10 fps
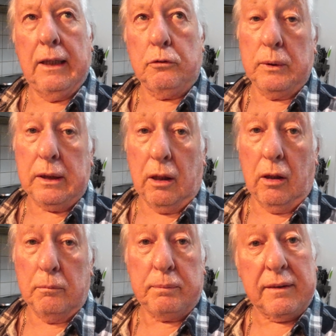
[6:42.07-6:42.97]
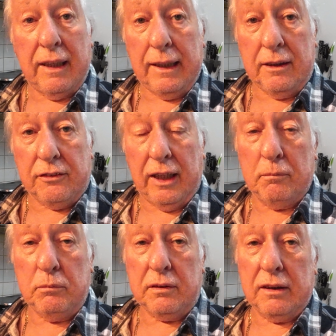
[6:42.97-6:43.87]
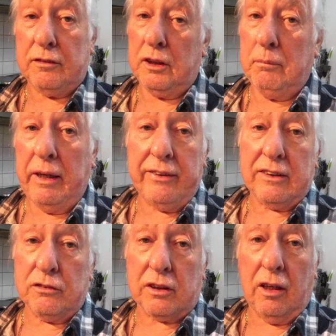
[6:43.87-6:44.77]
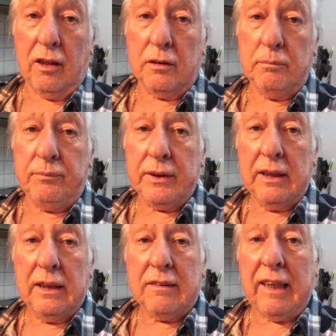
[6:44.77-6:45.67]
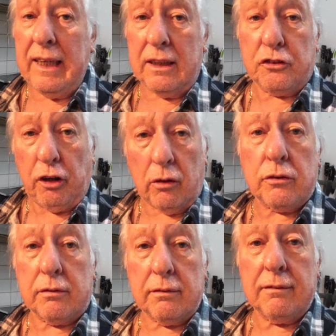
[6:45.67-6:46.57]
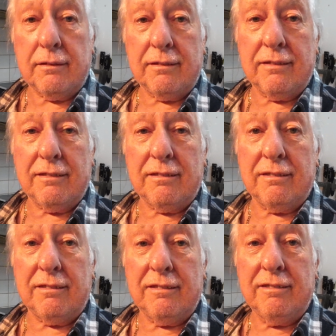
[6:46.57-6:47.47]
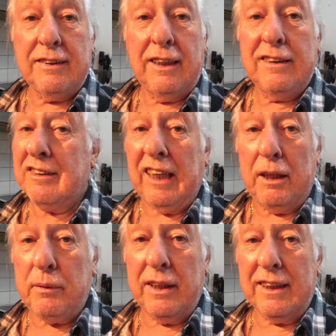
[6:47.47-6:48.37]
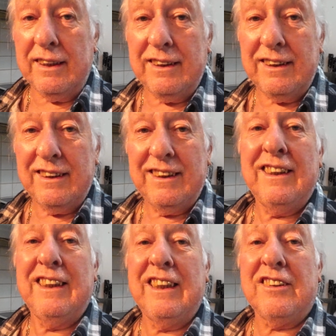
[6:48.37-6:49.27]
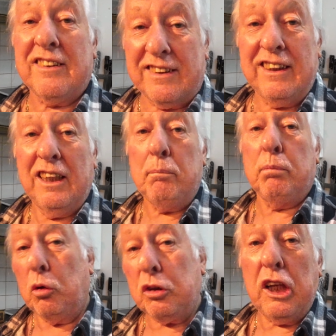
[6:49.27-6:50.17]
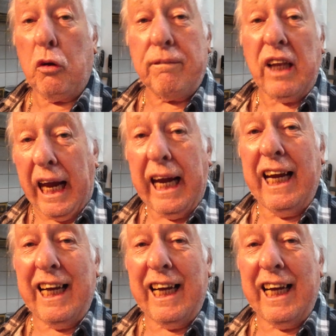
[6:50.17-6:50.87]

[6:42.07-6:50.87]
as we call them, potato gems, as the Americans call them, tater tots. Same thing. Bloody lovely.